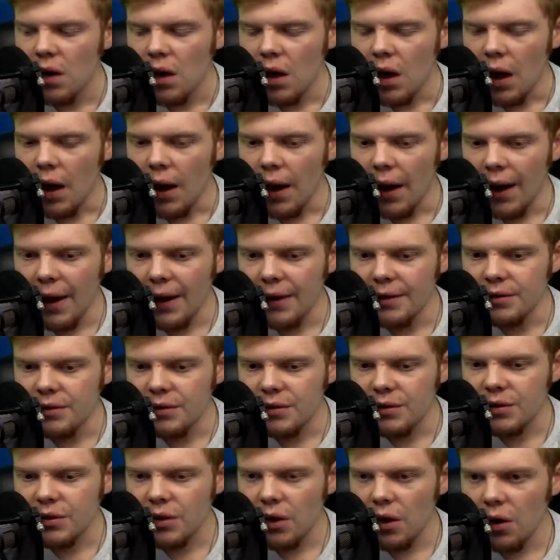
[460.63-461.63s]
And
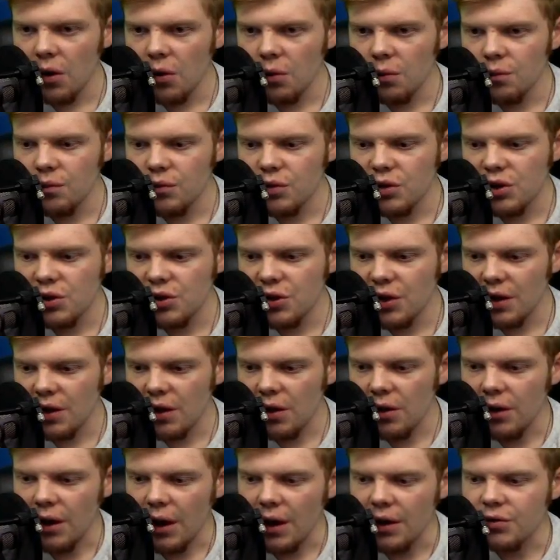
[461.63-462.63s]
so she's like,
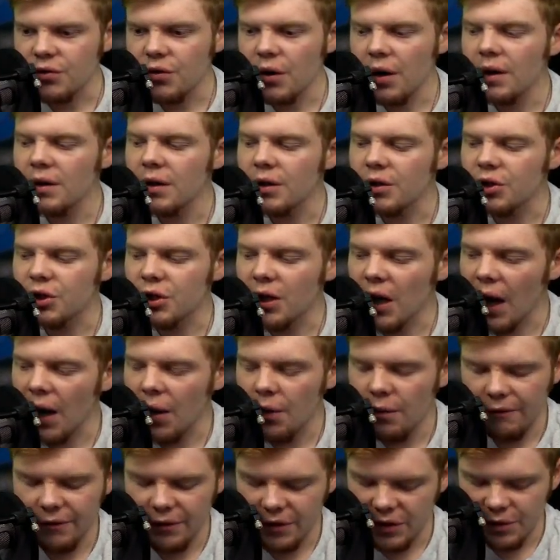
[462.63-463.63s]
okay, try the chai
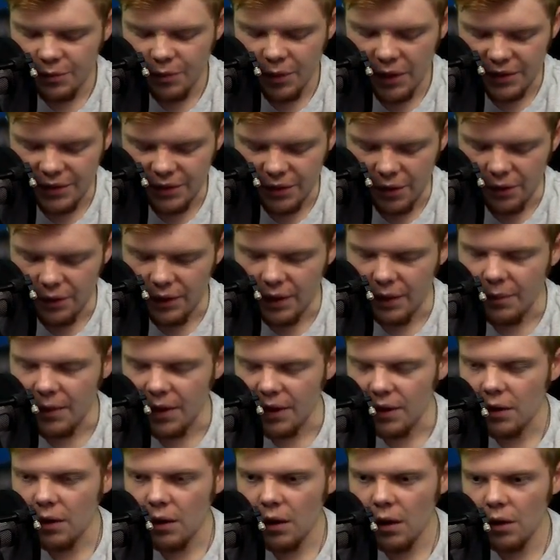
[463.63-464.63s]
with espresso. And I'm like,
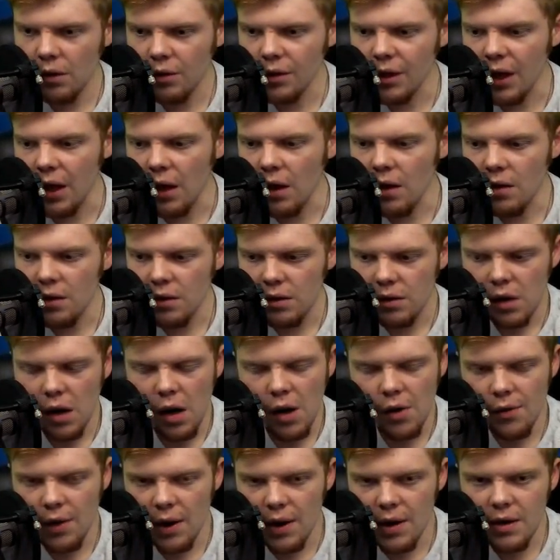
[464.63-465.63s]
okay,
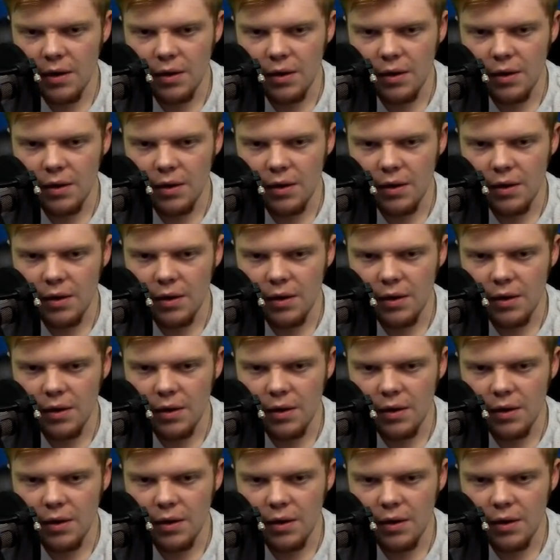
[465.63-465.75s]
all right.